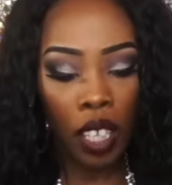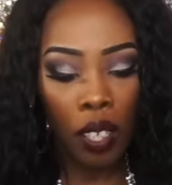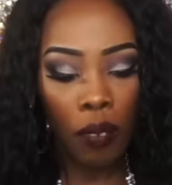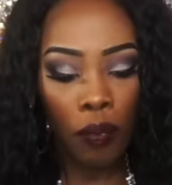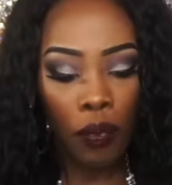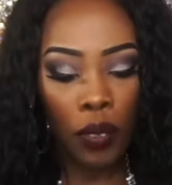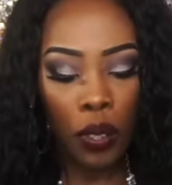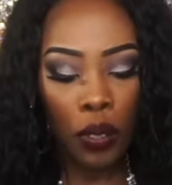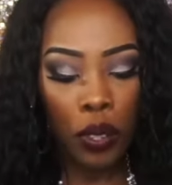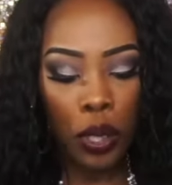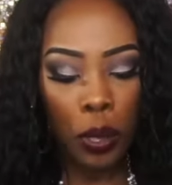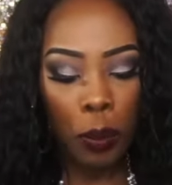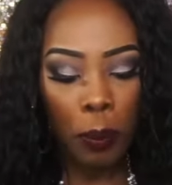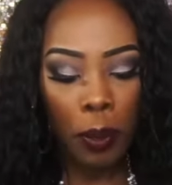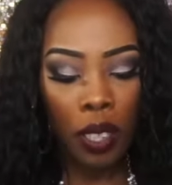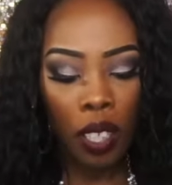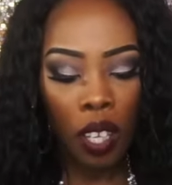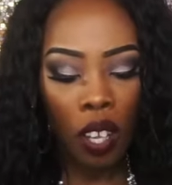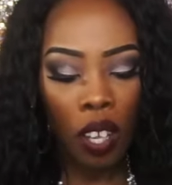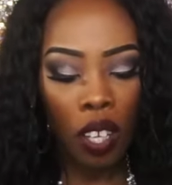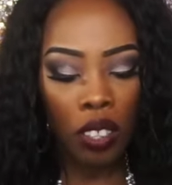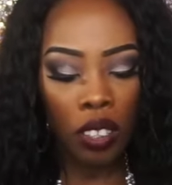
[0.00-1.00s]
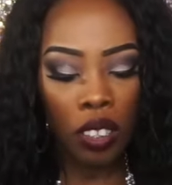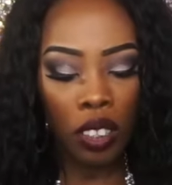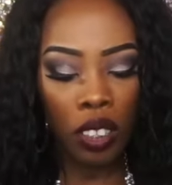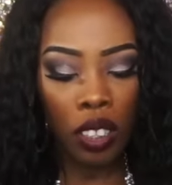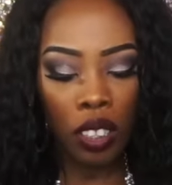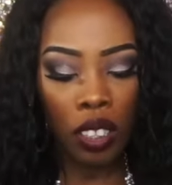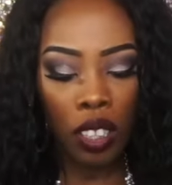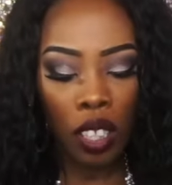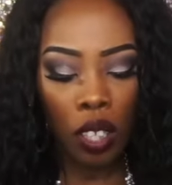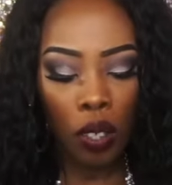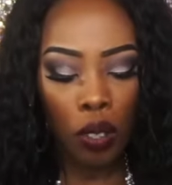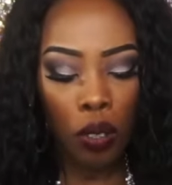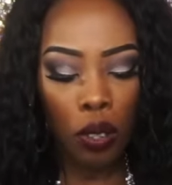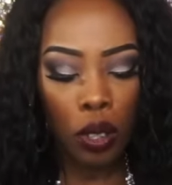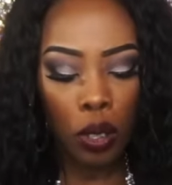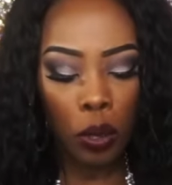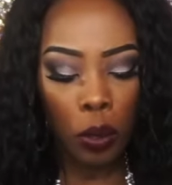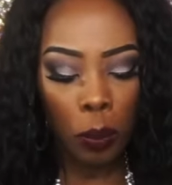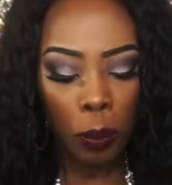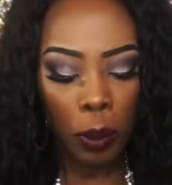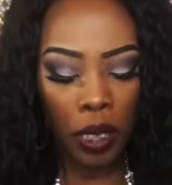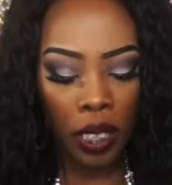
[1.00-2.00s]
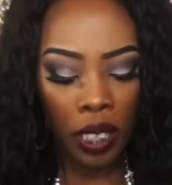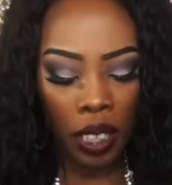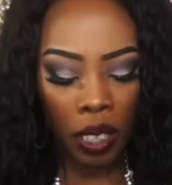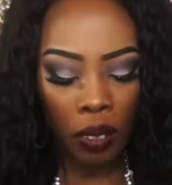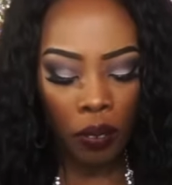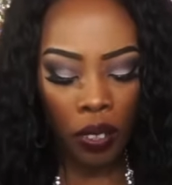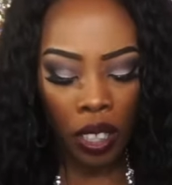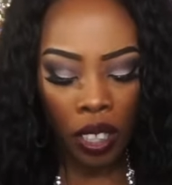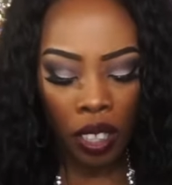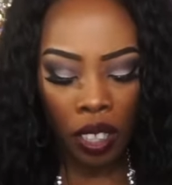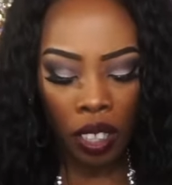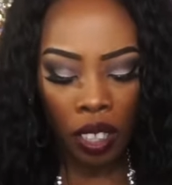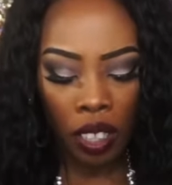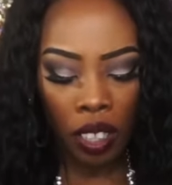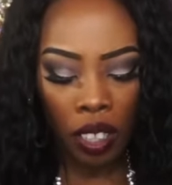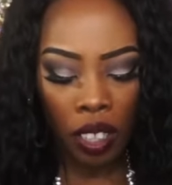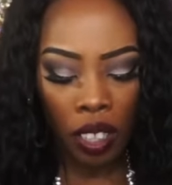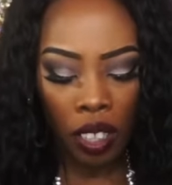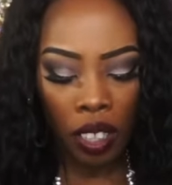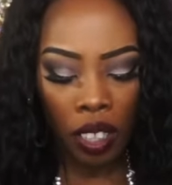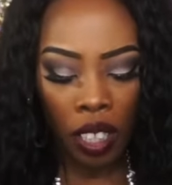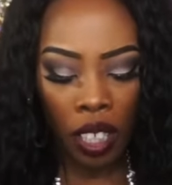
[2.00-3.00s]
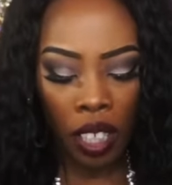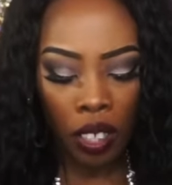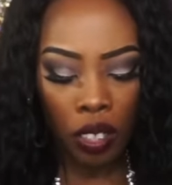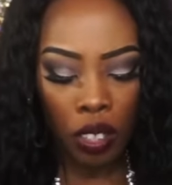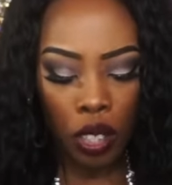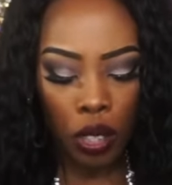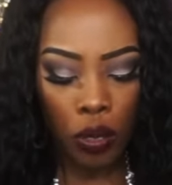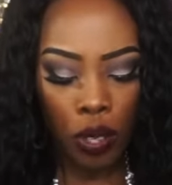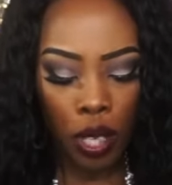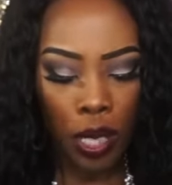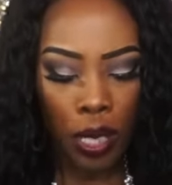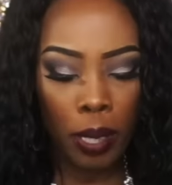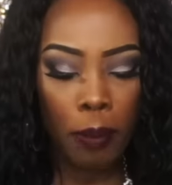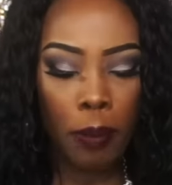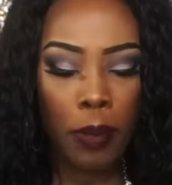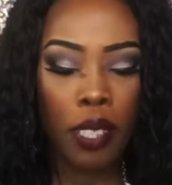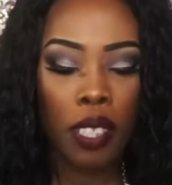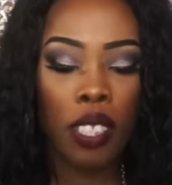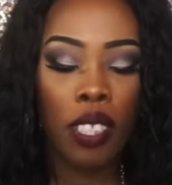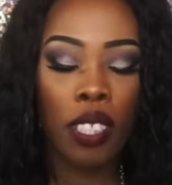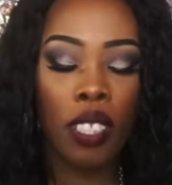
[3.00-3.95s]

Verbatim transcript: Future belongs to those who believe in their dreams.